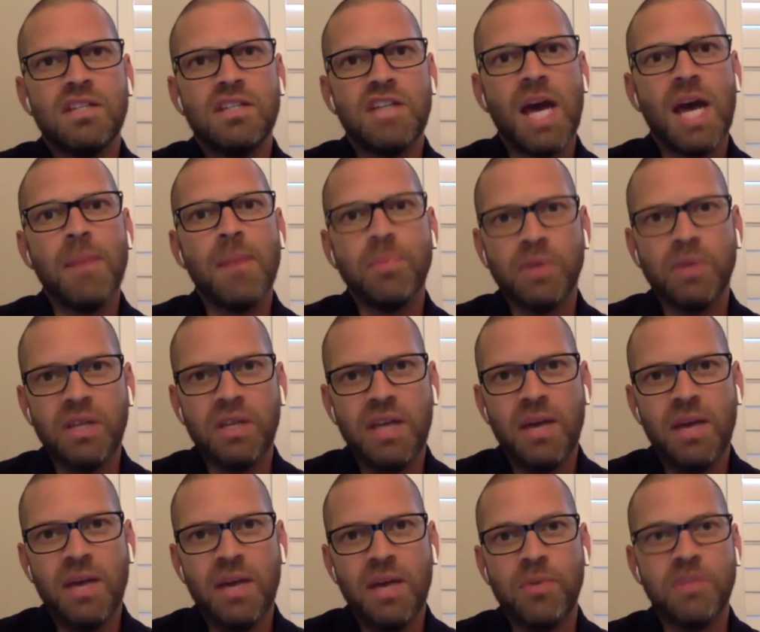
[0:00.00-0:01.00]
chaplain
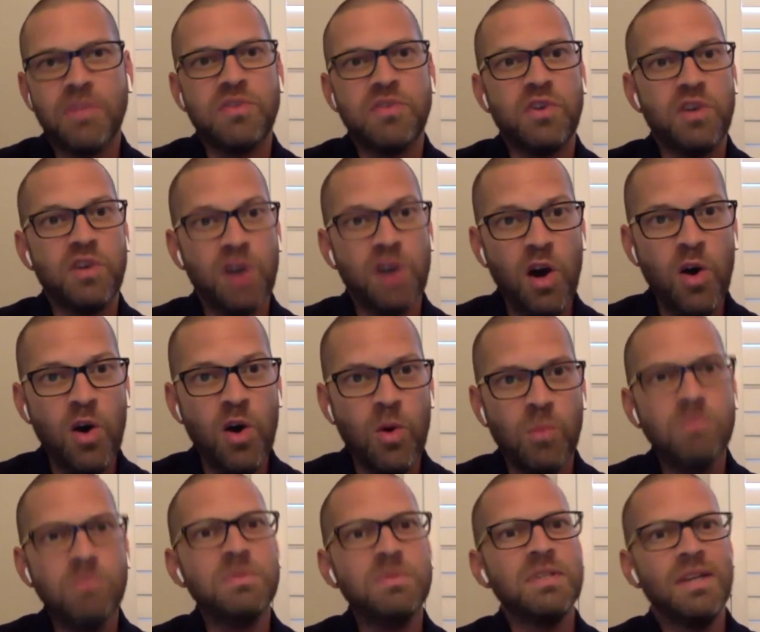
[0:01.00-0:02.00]
at Presbyterian
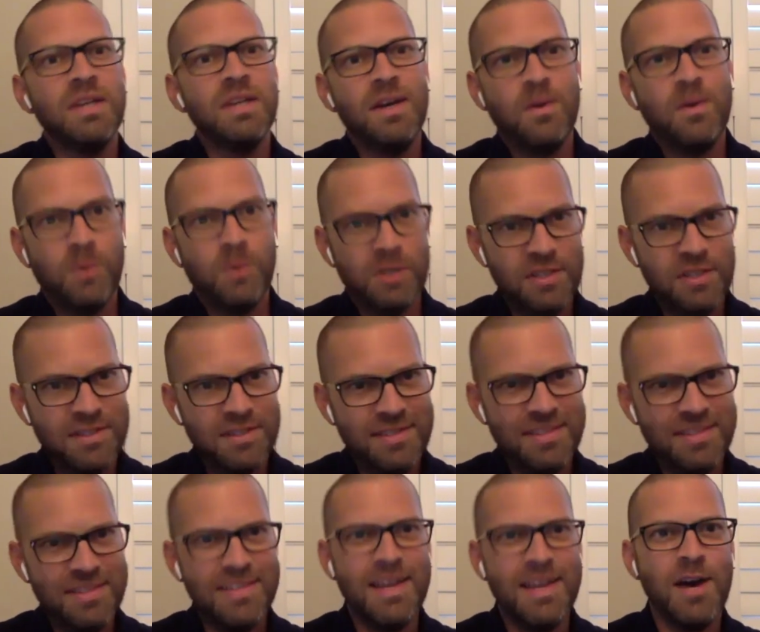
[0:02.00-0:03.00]
Homes, which is
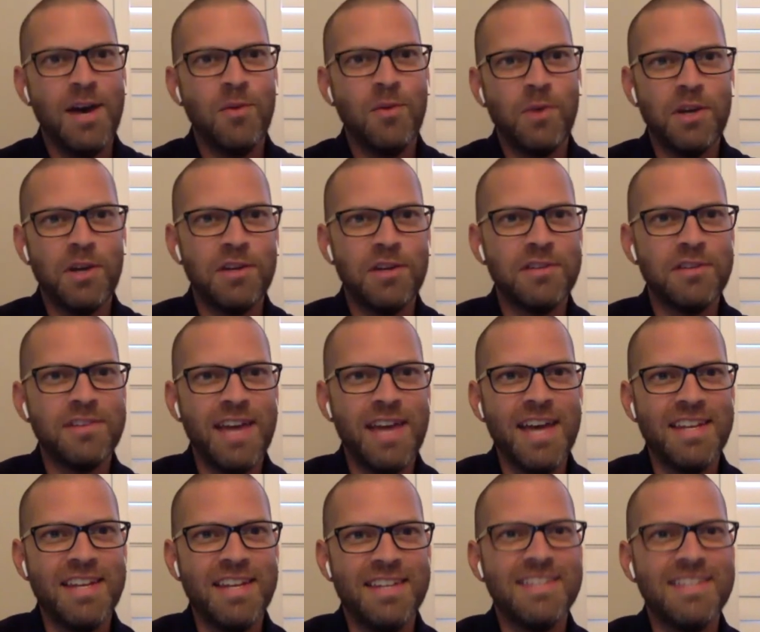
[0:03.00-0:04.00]
now where your
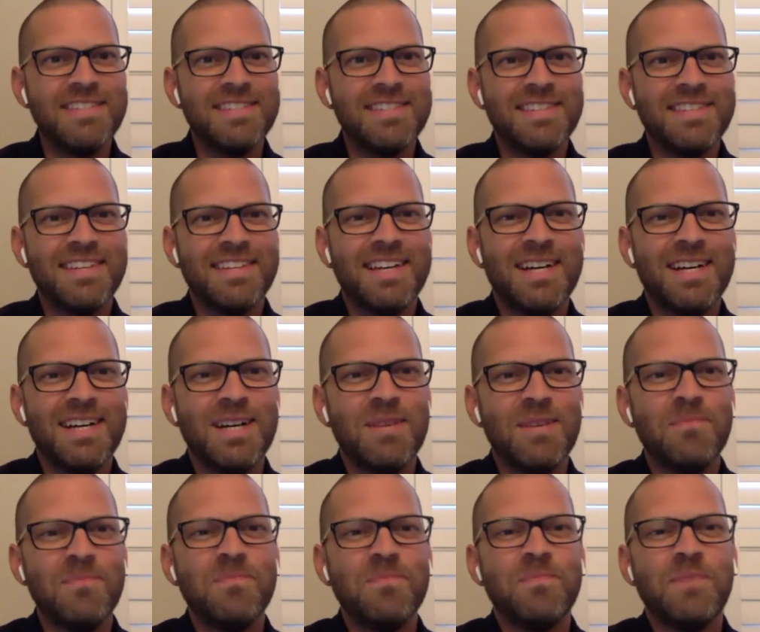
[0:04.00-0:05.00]
dad is.
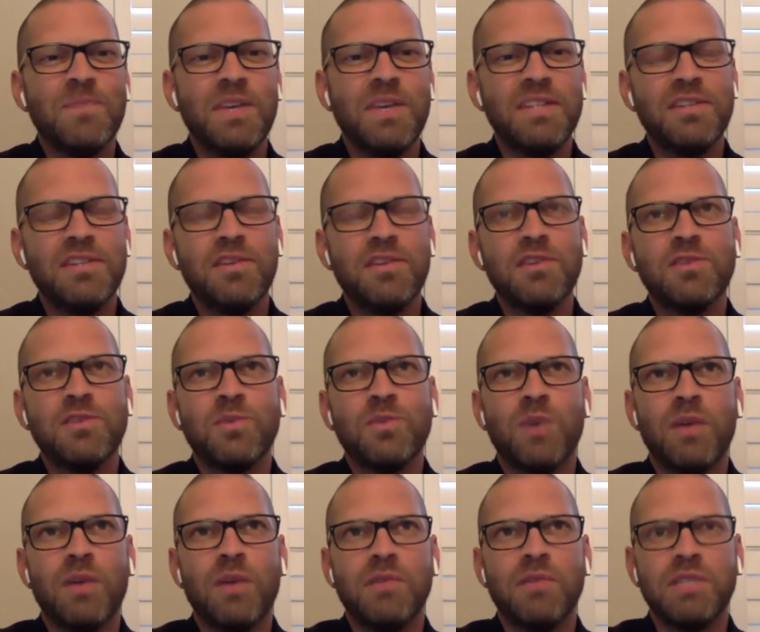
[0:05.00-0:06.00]
And so this is
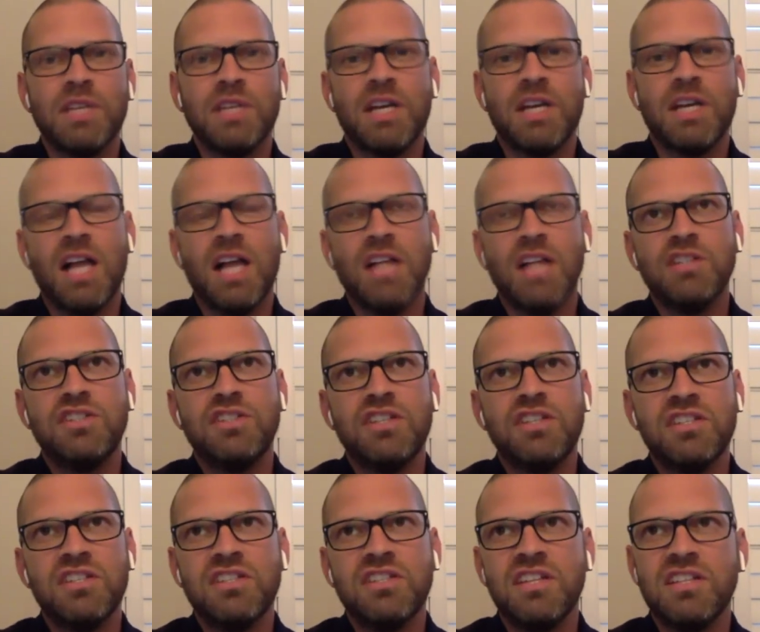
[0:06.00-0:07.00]
while I was in college. She
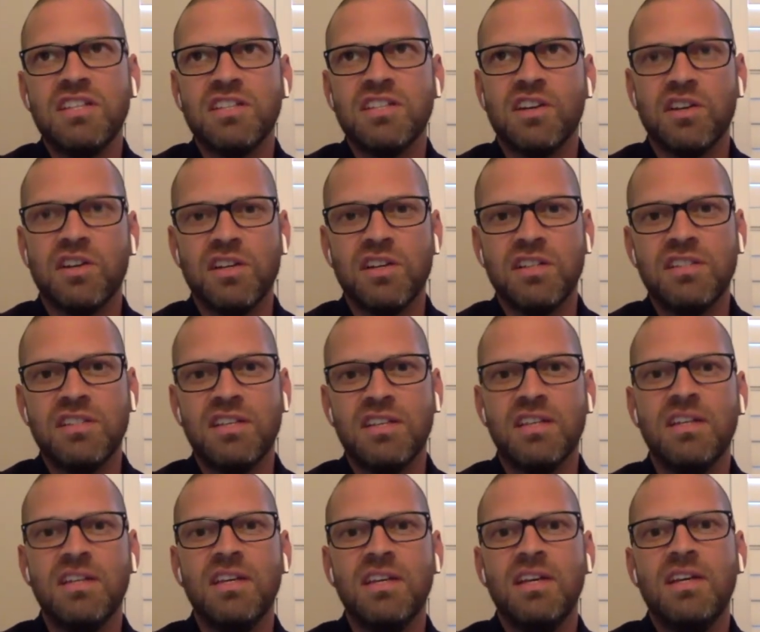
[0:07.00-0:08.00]
has since gone on
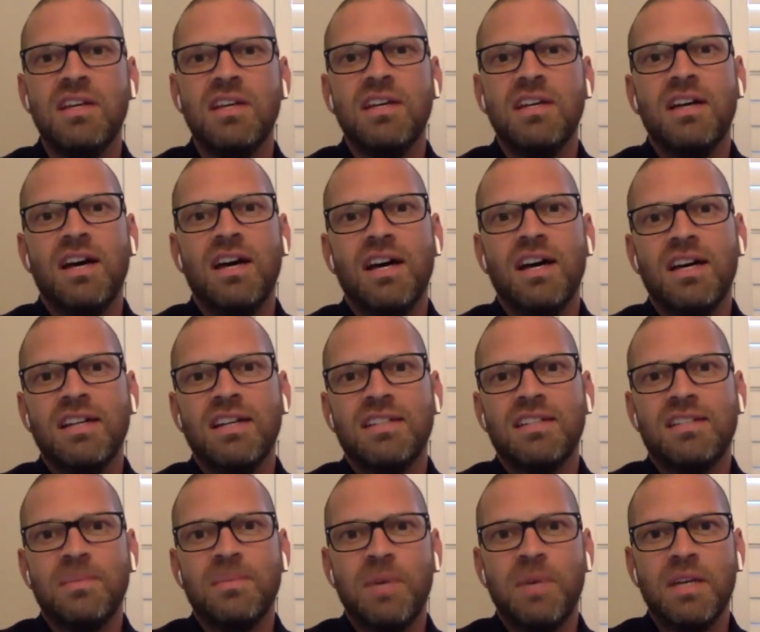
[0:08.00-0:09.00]

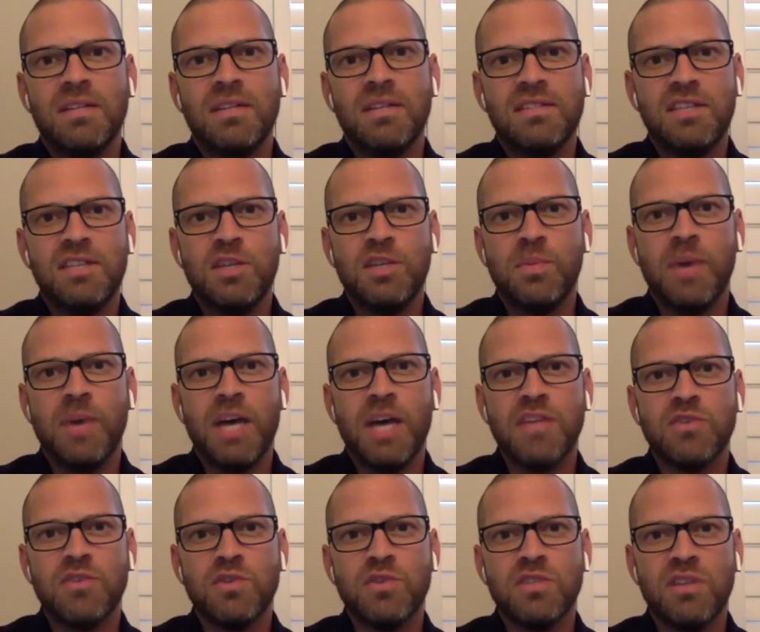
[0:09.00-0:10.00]
to be a senior
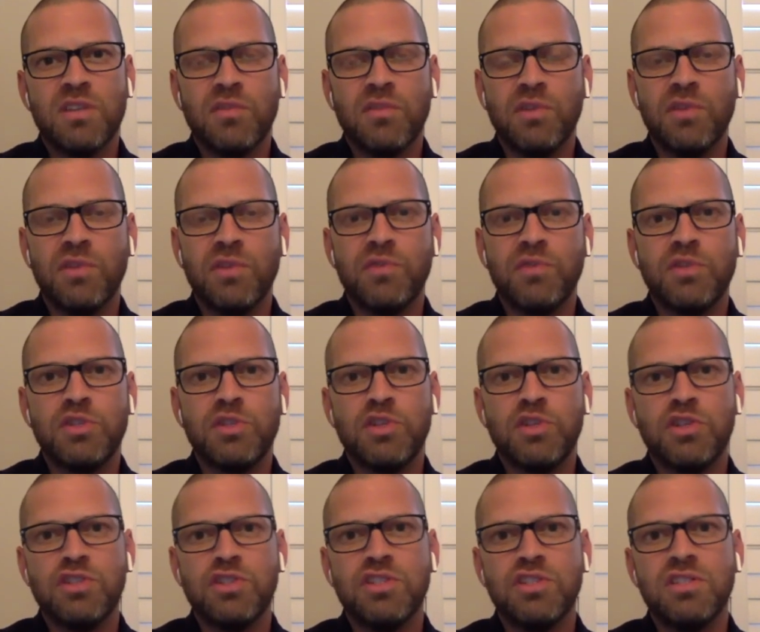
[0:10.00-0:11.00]
pastor at several different
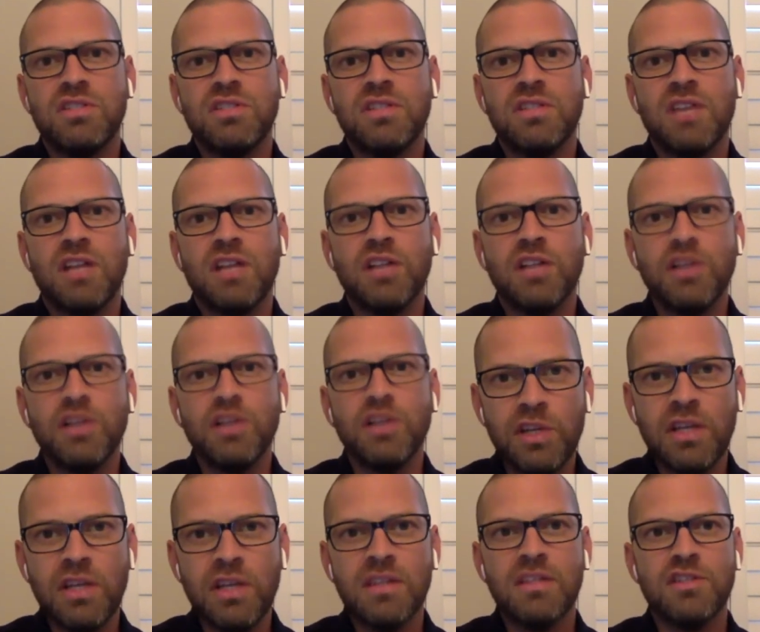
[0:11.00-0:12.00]
churches,
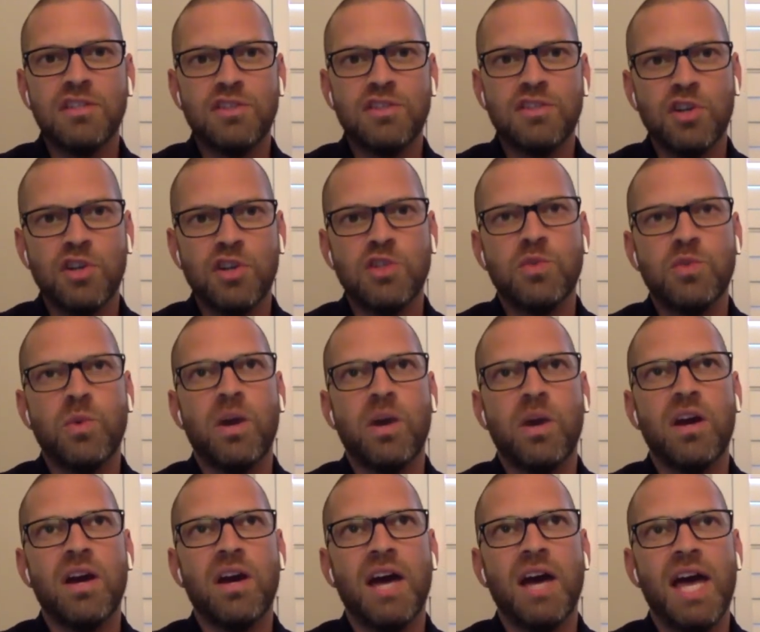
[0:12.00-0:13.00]
including the church
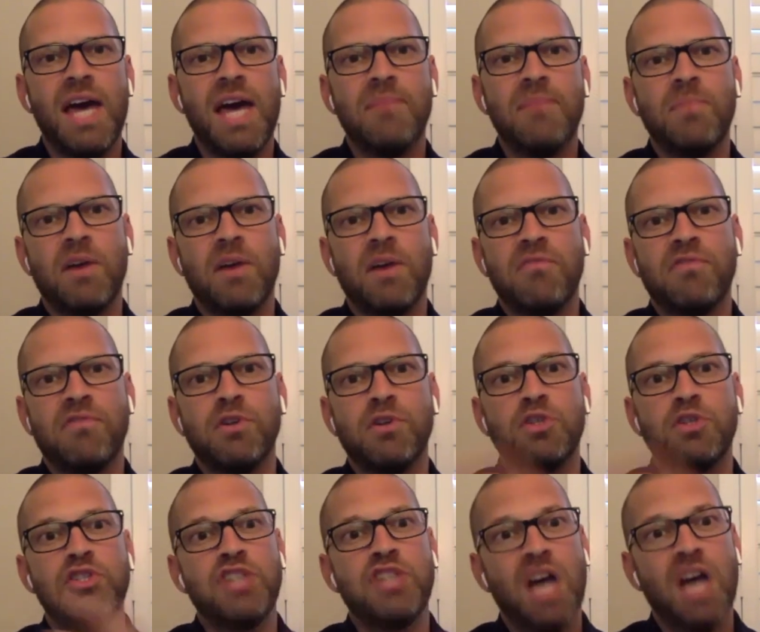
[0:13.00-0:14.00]
where I had my
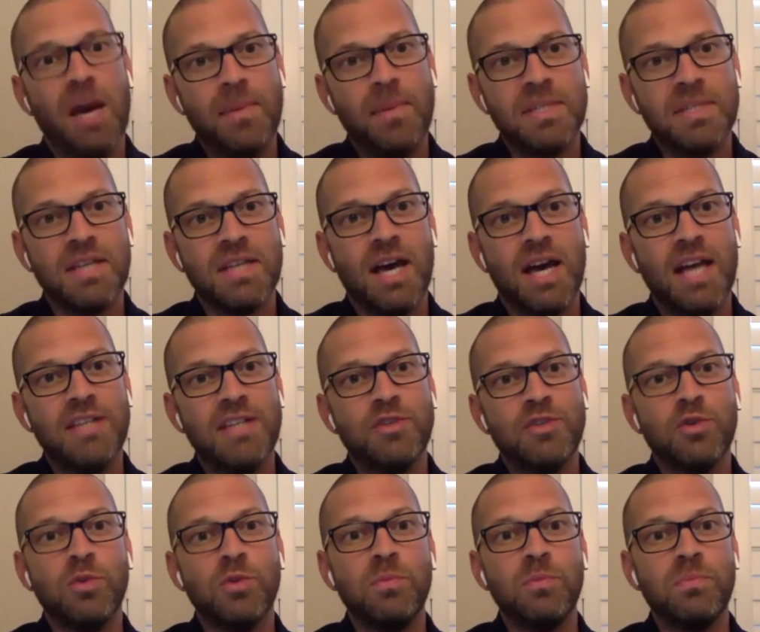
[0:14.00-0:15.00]
first job as a high
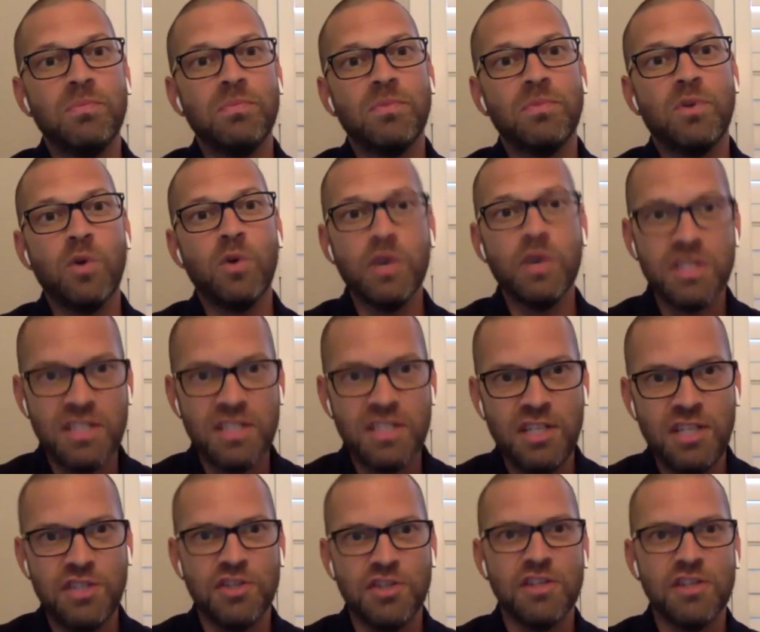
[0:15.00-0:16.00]
school chorus
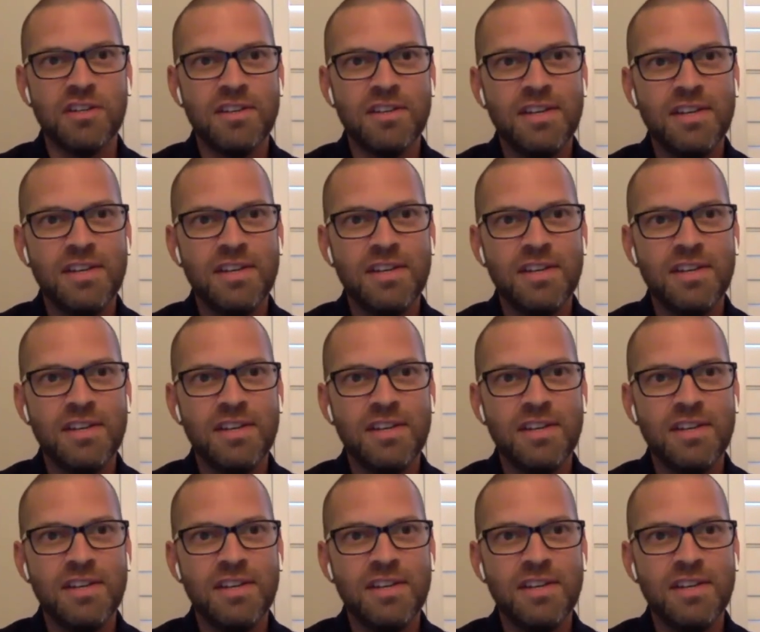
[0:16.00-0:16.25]
teacher.